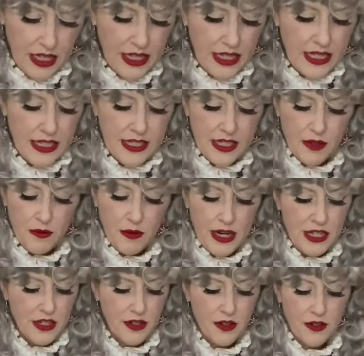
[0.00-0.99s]
You see,
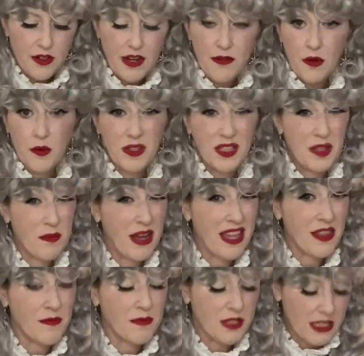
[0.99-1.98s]
reindeer are never really by
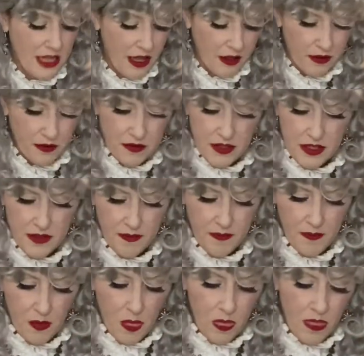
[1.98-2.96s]
themselves.
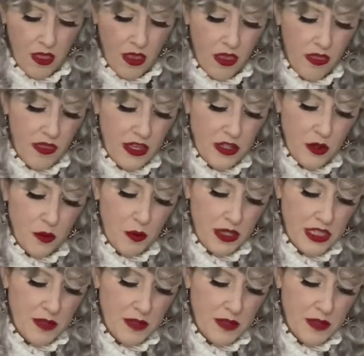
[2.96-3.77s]
They don't want to